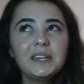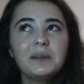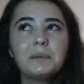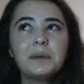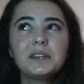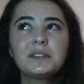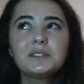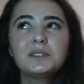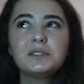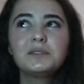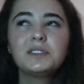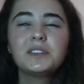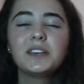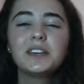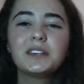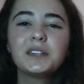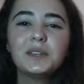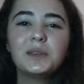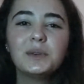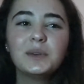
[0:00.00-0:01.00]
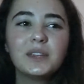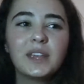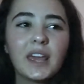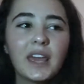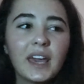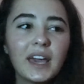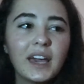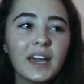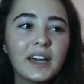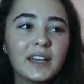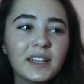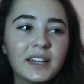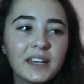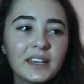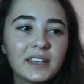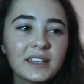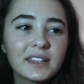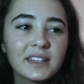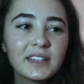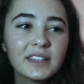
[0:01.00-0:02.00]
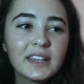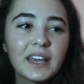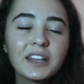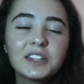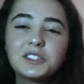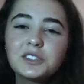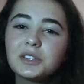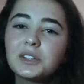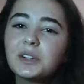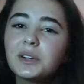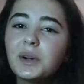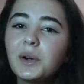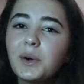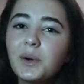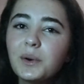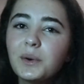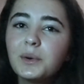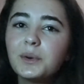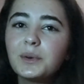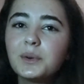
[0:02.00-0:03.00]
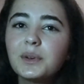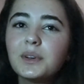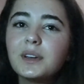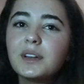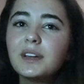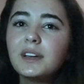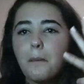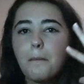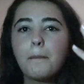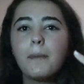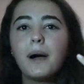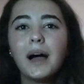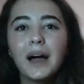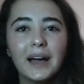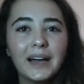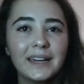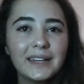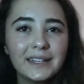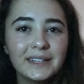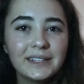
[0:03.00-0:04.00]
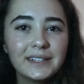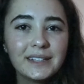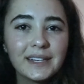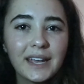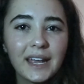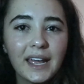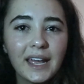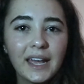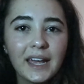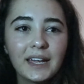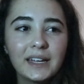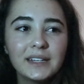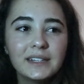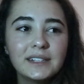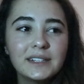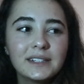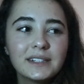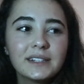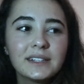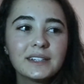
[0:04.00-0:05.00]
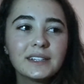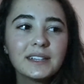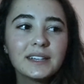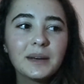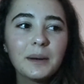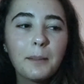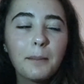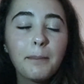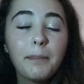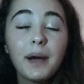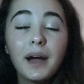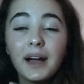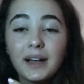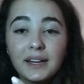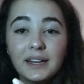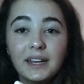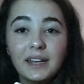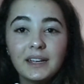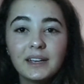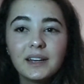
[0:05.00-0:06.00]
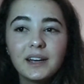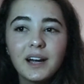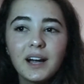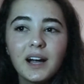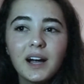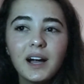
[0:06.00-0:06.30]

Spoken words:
It makes you feel like you can't like get your own mind and body